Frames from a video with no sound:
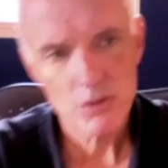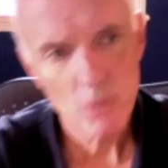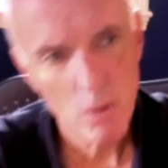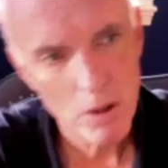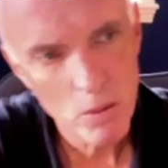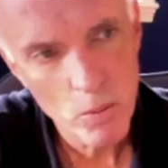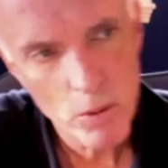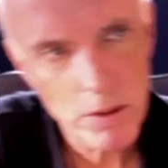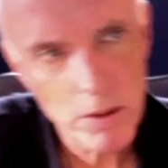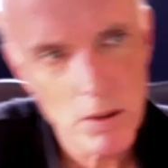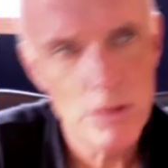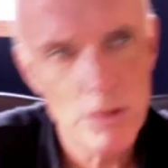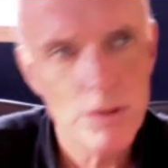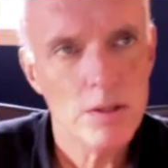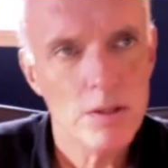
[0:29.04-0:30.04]
our work
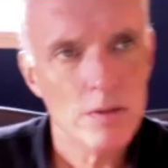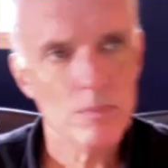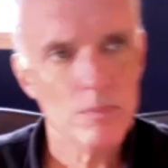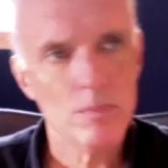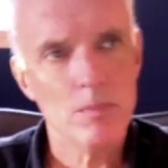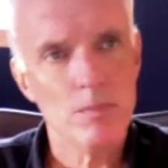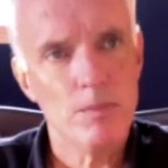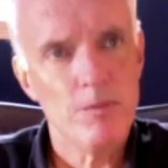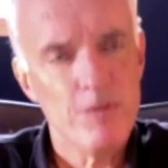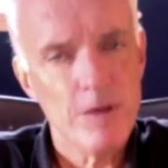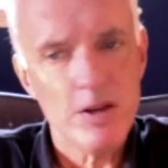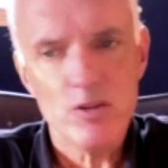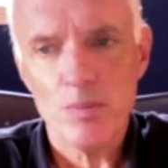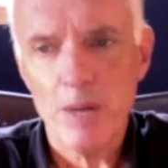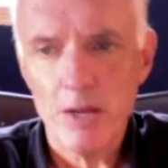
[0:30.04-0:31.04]
on the
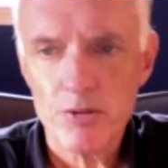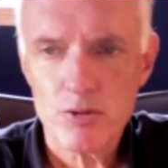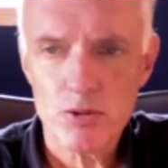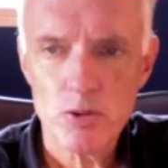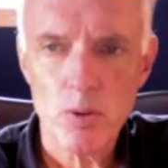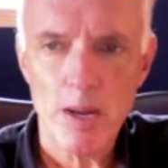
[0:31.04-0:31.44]
face mask grew